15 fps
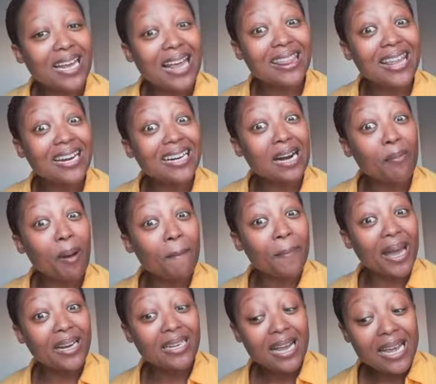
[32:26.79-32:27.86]
And that rubber
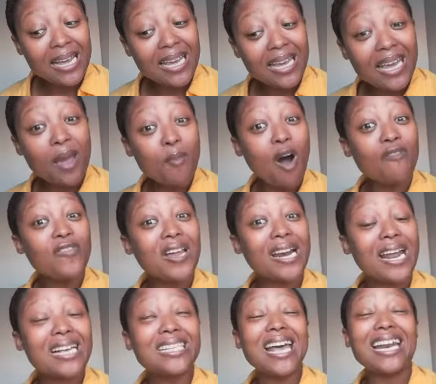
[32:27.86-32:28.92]
band came off the
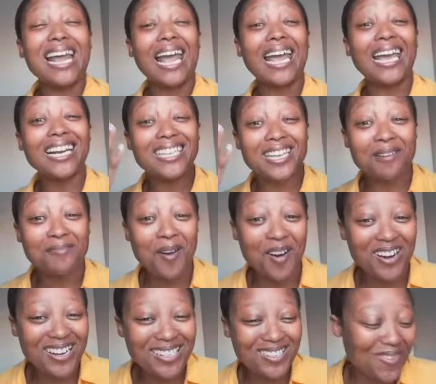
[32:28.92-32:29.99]
legs and hit him on
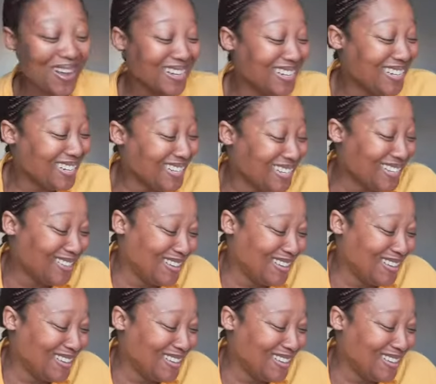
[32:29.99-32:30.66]
his face.